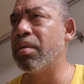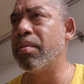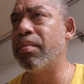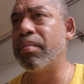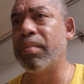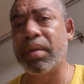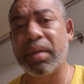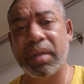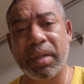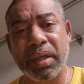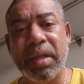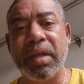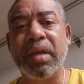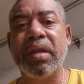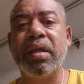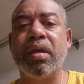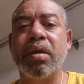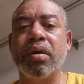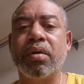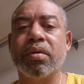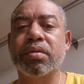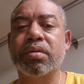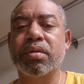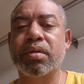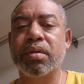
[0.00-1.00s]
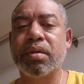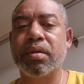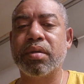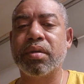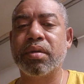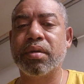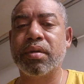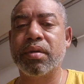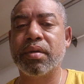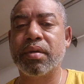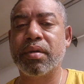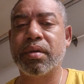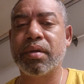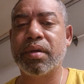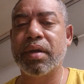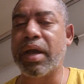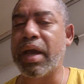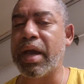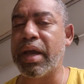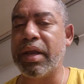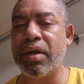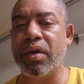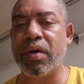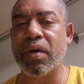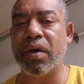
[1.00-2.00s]
Millennials,
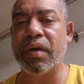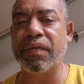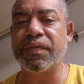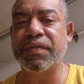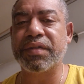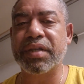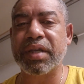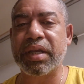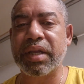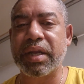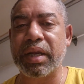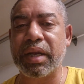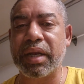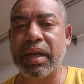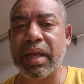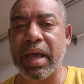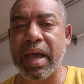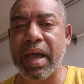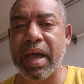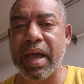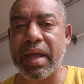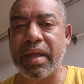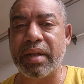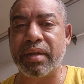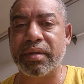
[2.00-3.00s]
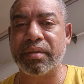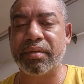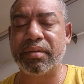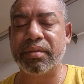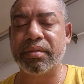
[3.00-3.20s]
I know I've said a lot.